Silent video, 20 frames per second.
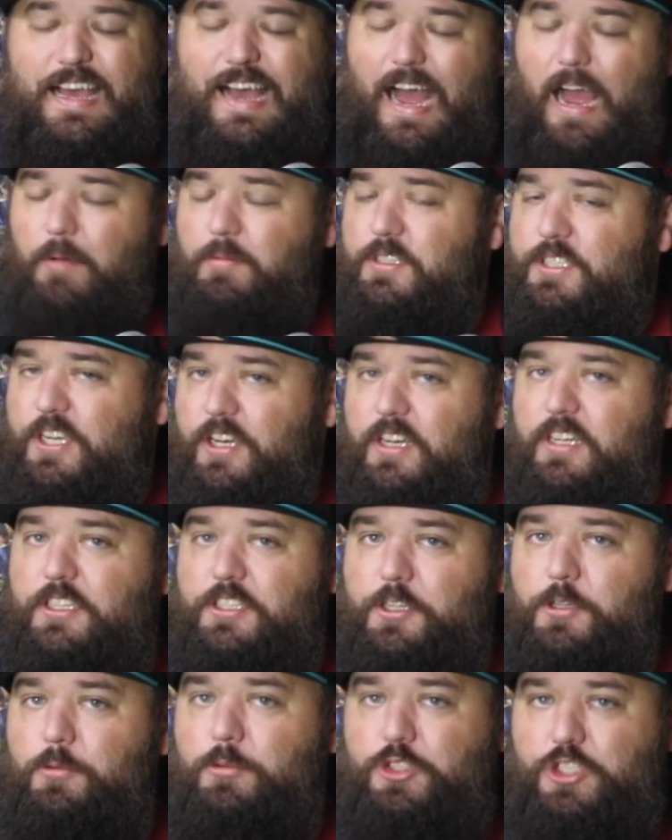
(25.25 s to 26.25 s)
I was going to
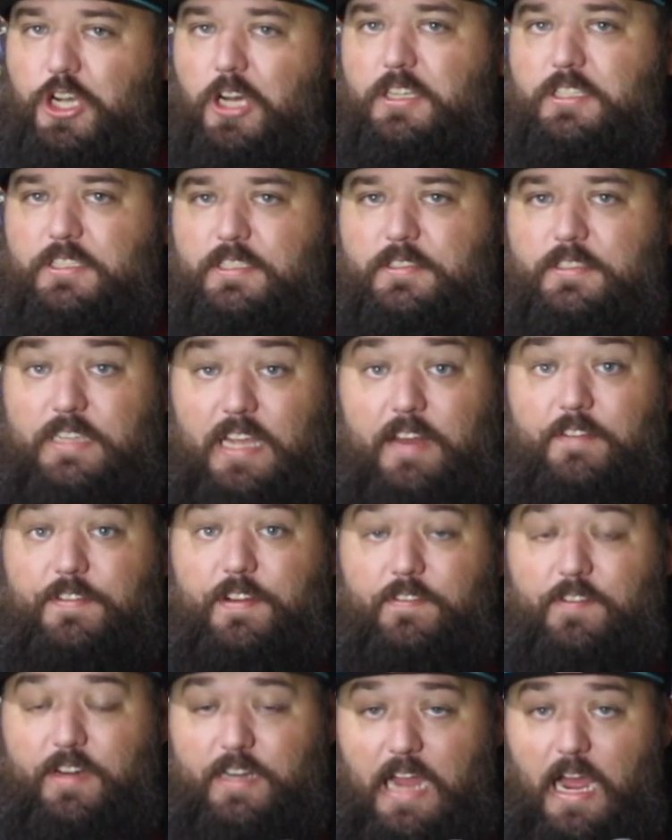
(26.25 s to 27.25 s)
do just 10
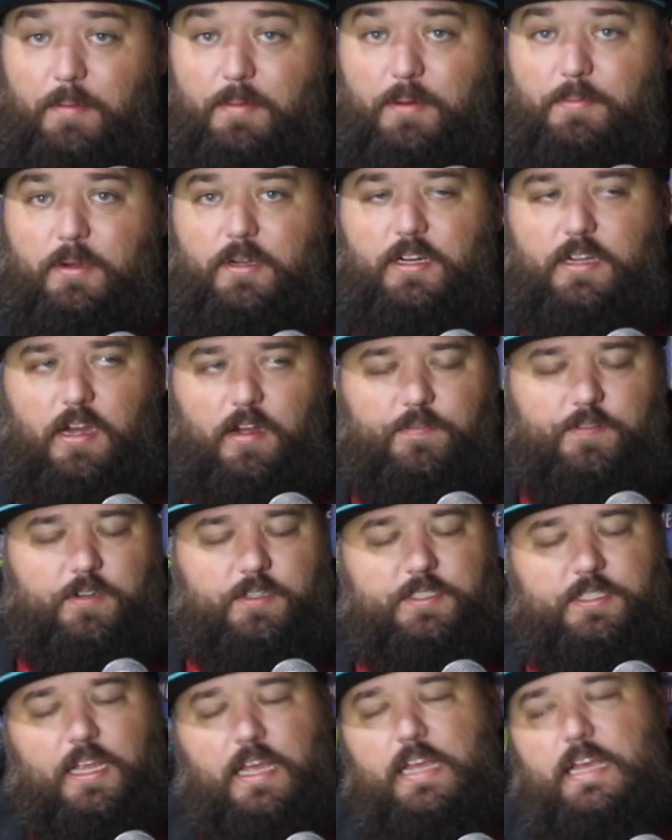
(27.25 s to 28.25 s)
favorite comic book
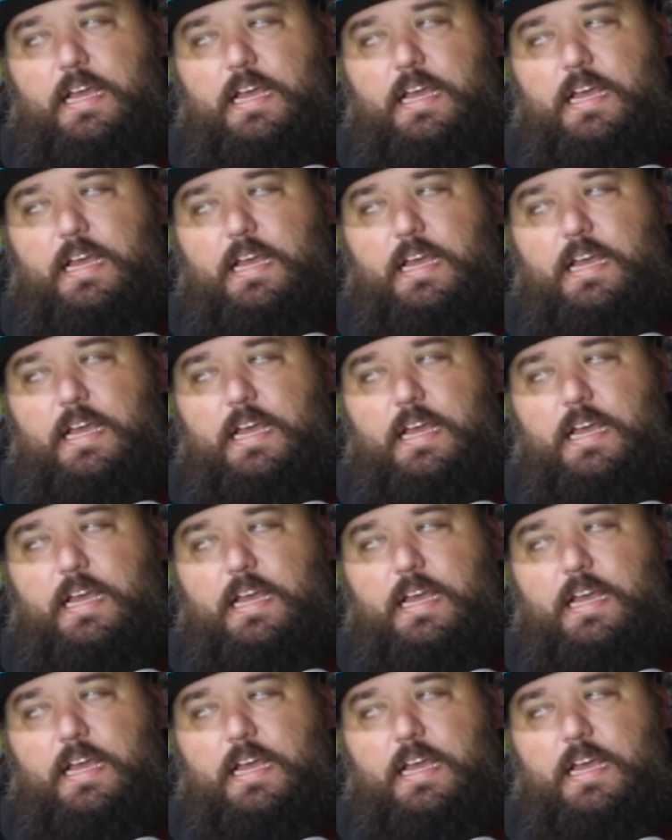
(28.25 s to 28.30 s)
covers,